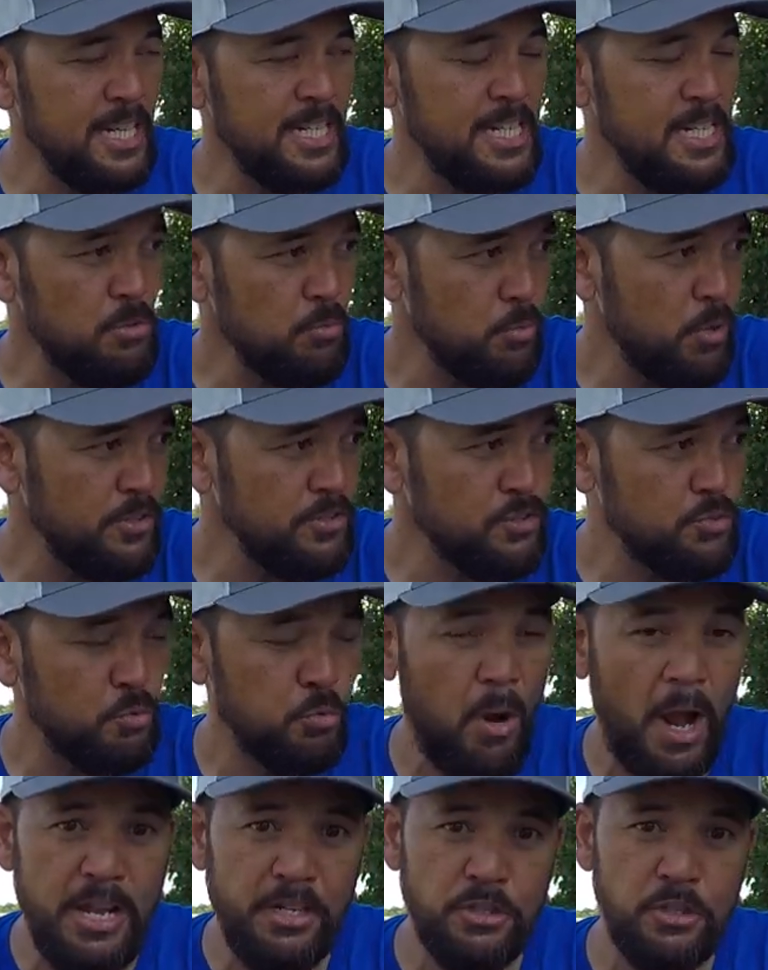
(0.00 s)
and he runs
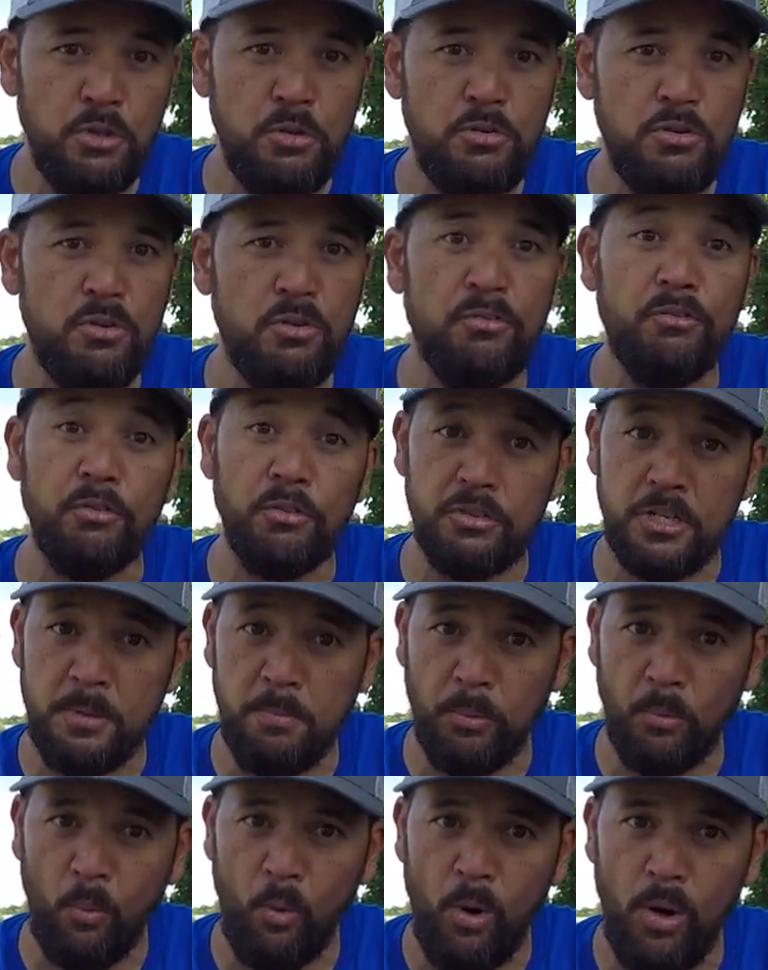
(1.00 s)
right to you for
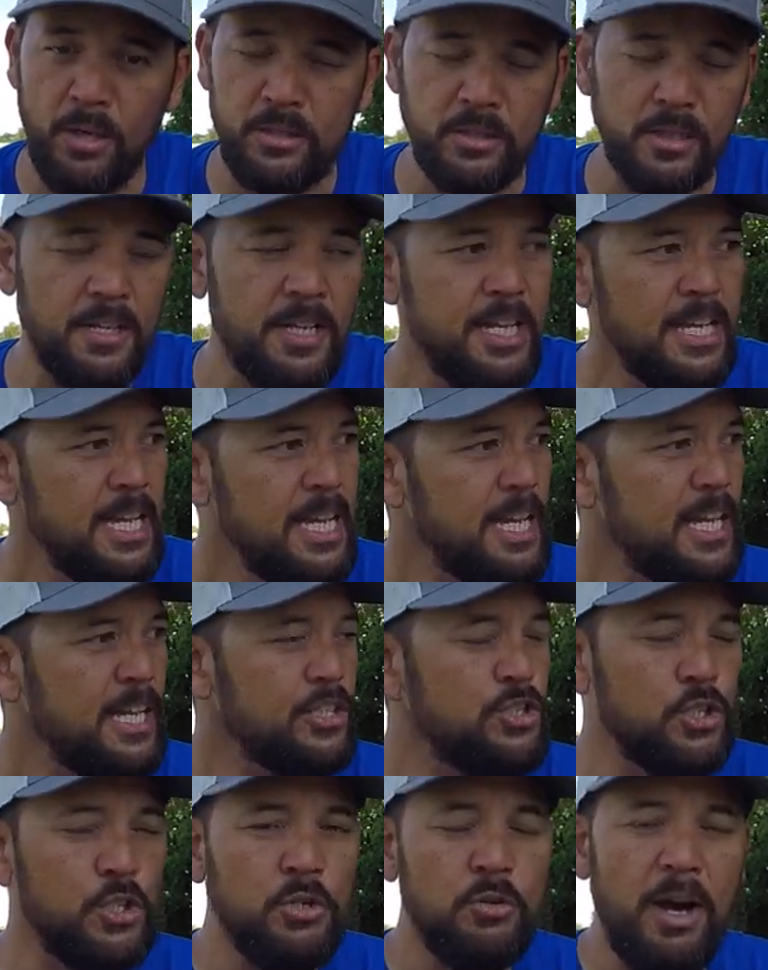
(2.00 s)
deeper water.
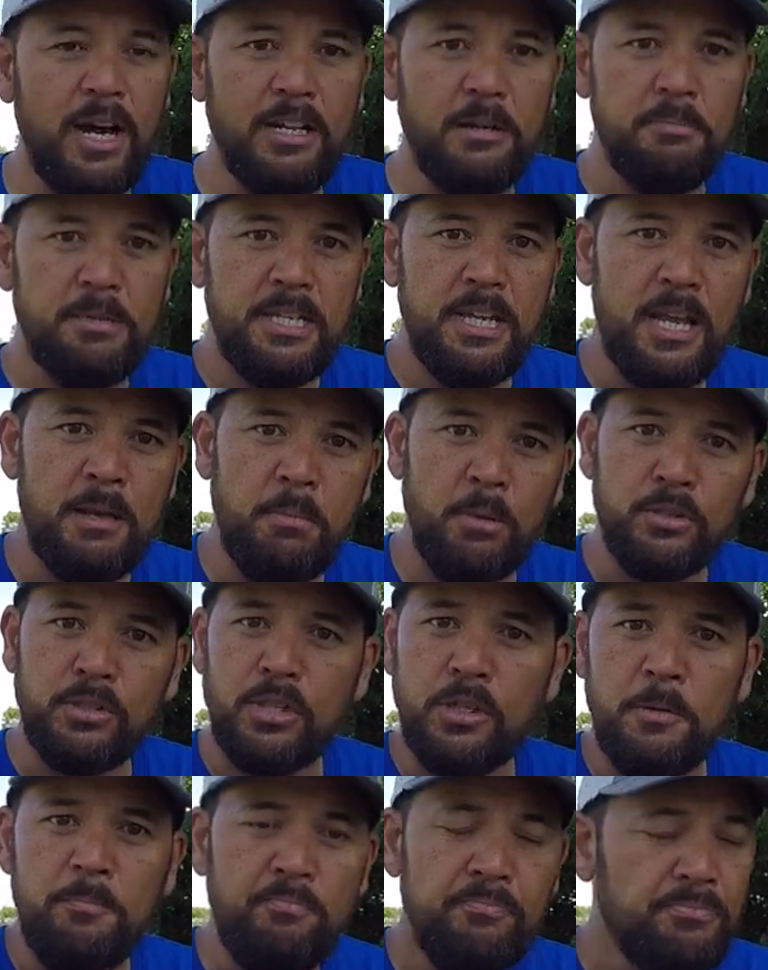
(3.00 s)
So you got to be able to